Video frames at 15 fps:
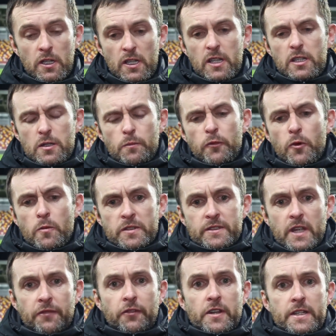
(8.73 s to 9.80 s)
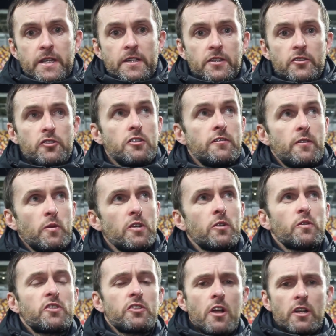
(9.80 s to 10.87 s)
The performance definitely did deserve it.
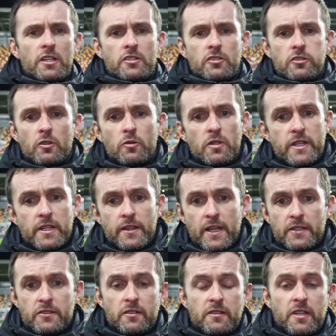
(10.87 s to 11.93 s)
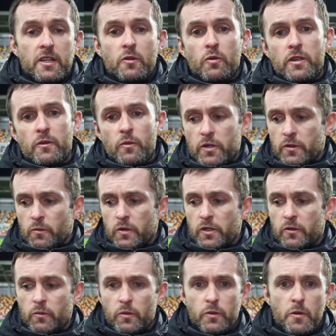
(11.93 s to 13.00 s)
Look, we started slowly, and that's the thing. We
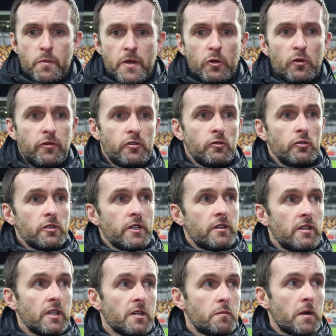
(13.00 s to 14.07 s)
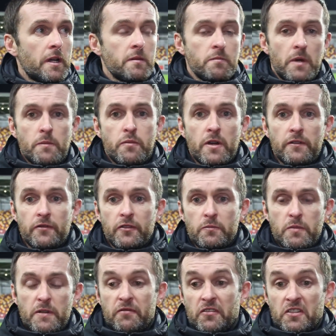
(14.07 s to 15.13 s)
were a bit overawed, I think, by
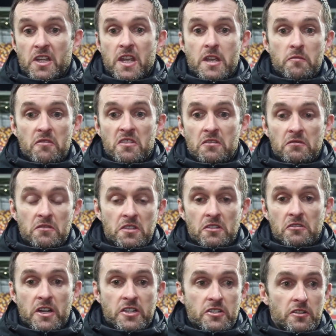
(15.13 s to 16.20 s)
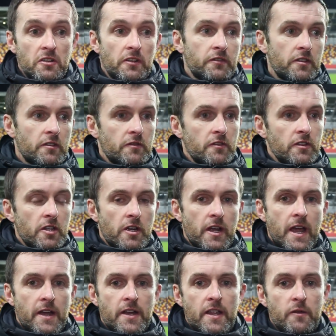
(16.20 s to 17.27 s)
Brentford. Brentford came with aggression after,
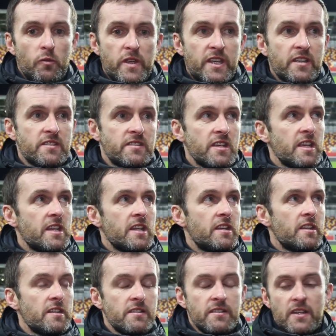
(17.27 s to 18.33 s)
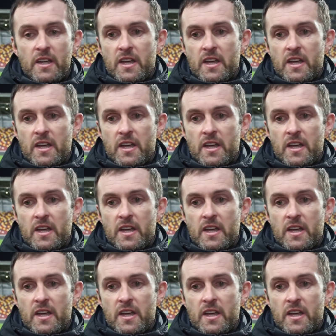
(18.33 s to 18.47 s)
and then we conceded, and